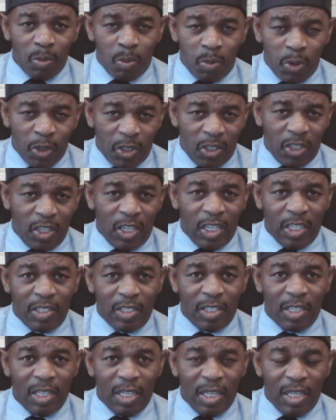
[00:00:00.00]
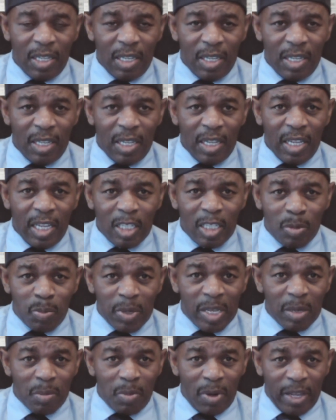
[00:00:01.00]
put to us as
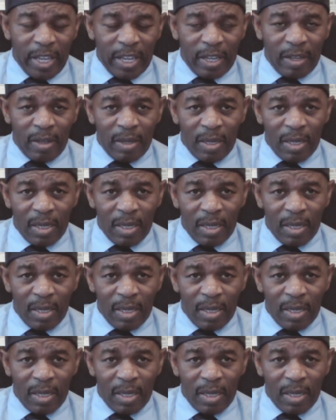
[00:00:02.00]
being black,